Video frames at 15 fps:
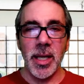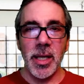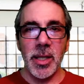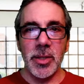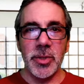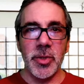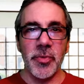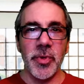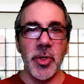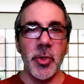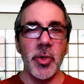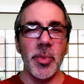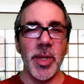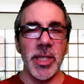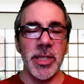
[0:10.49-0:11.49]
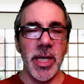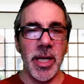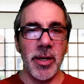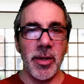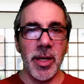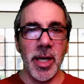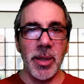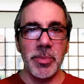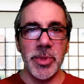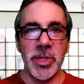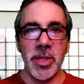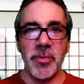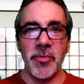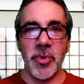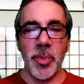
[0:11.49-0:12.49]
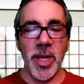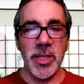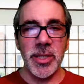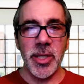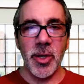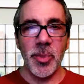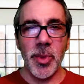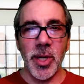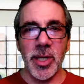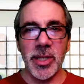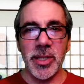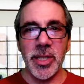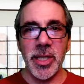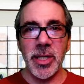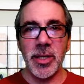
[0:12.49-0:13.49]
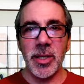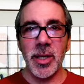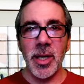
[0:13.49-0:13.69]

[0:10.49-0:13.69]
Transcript: So if you're new to my channel, I'm Jim from SEO Marketeer.